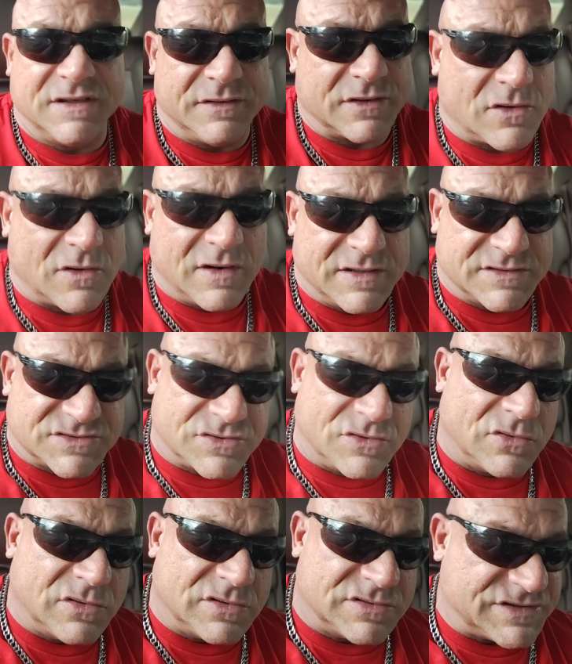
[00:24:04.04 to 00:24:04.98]

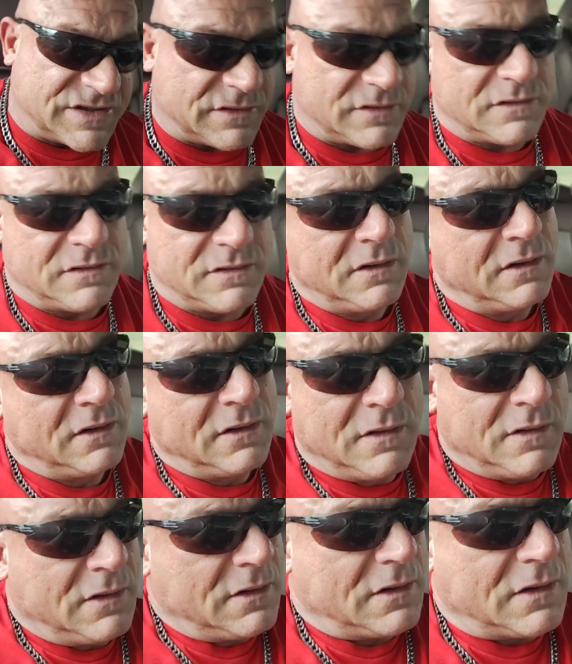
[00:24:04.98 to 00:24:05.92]
crystals and,
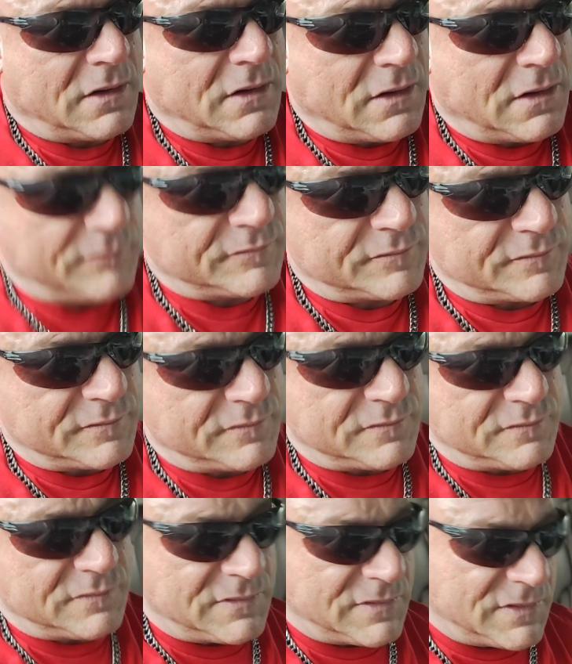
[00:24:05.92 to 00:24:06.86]
um,
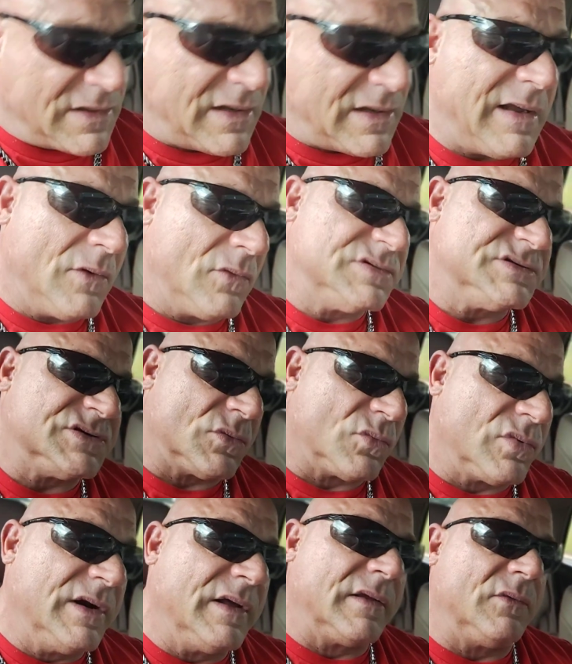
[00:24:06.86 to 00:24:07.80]
it was
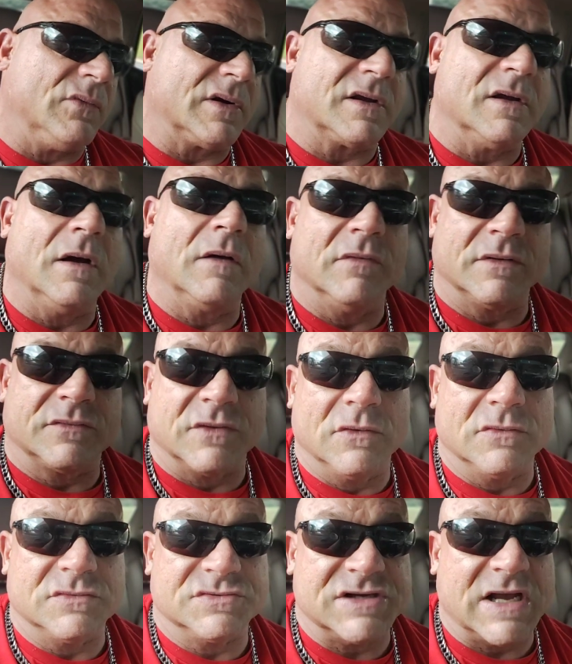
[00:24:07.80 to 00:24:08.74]
really recovery
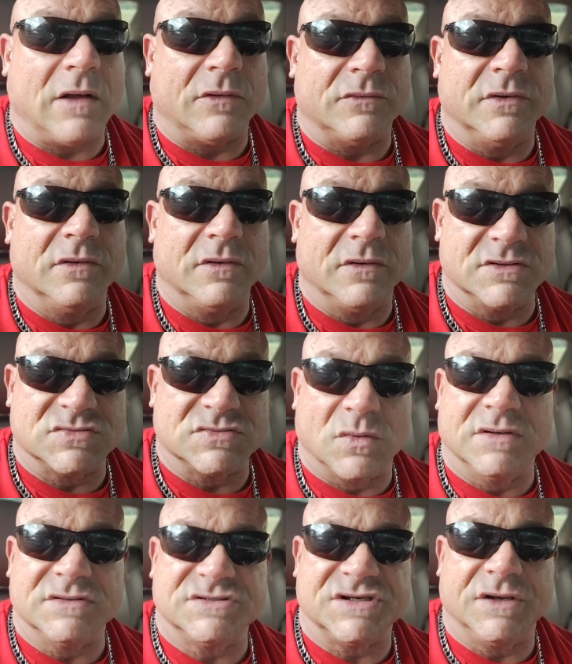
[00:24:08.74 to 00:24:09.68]
through childhood is
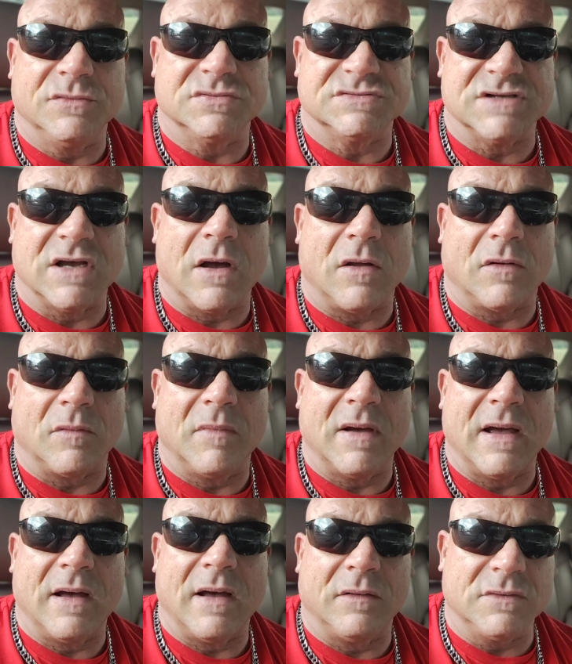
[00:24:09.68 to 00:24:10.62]
what she was all
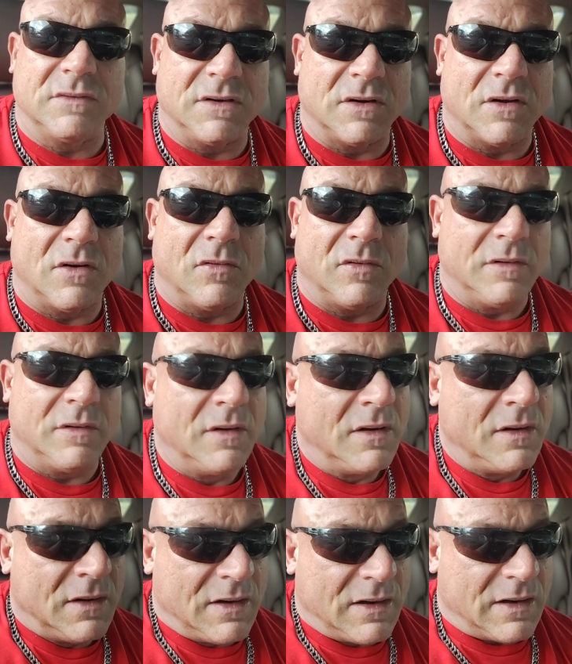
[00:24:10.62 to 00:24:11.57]
about, you know, and
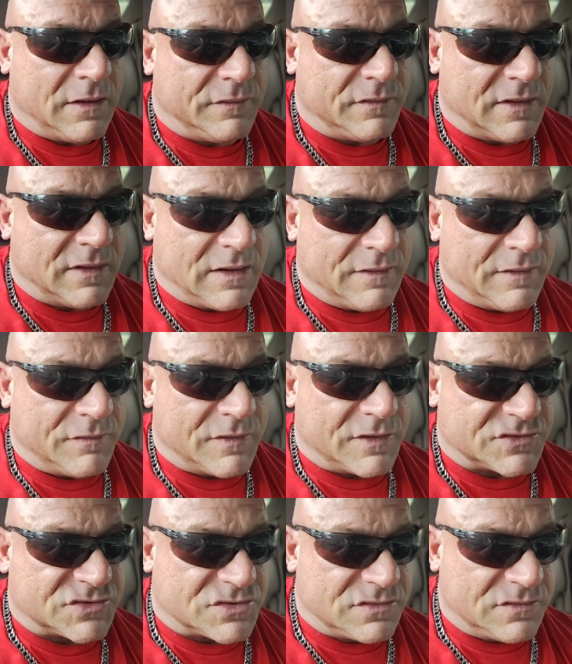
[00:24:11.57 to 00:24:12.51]
and, and
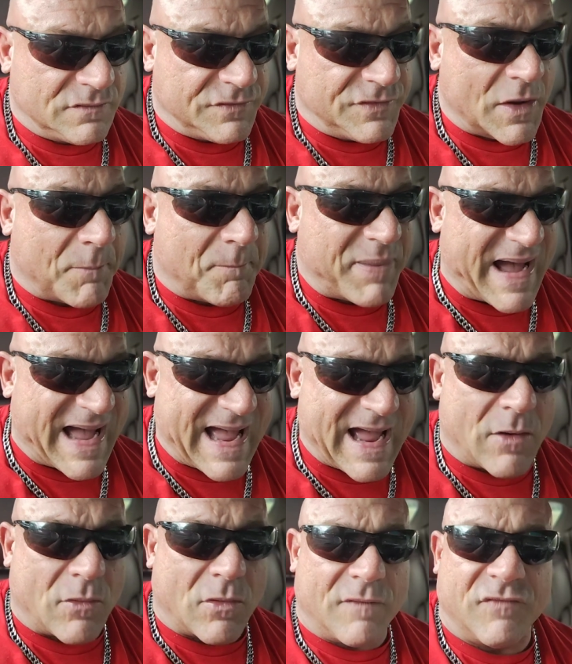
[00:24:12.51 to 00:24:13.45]
the the
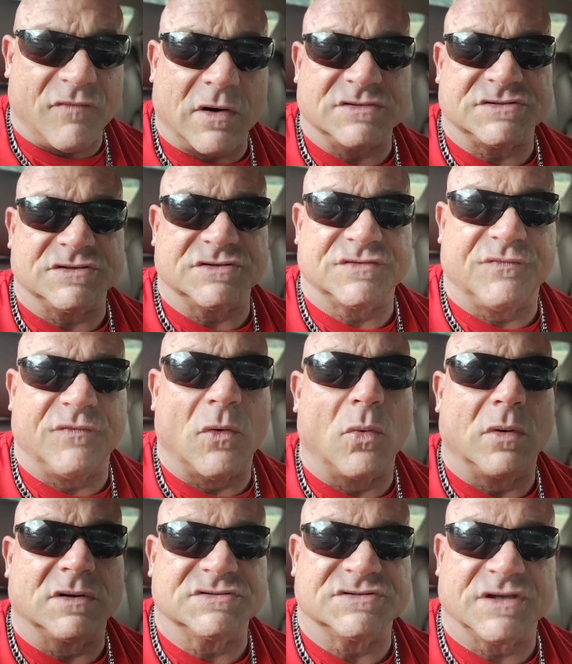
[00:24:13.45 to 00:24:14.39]
power versus
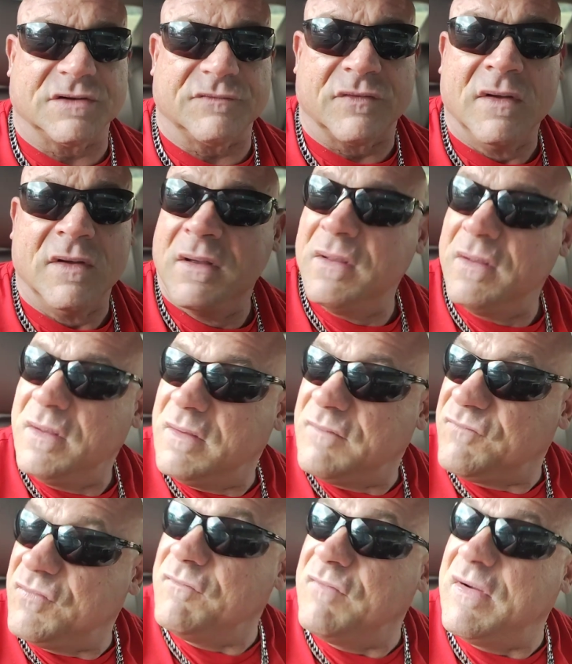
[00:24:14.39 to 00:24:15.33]
force. If
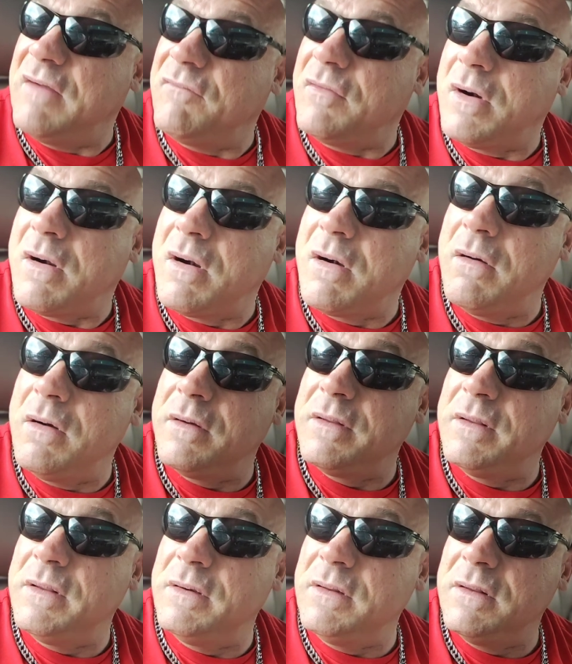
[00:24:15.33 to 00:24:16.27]
if you've ever heard
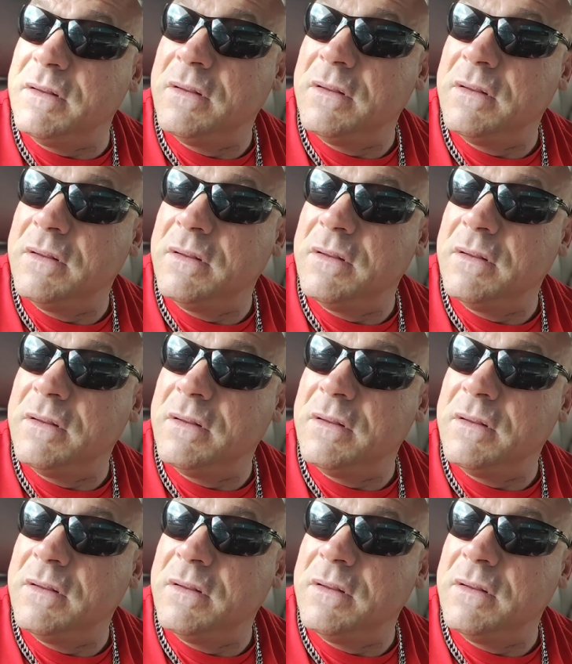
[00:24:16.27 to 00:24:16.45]
any,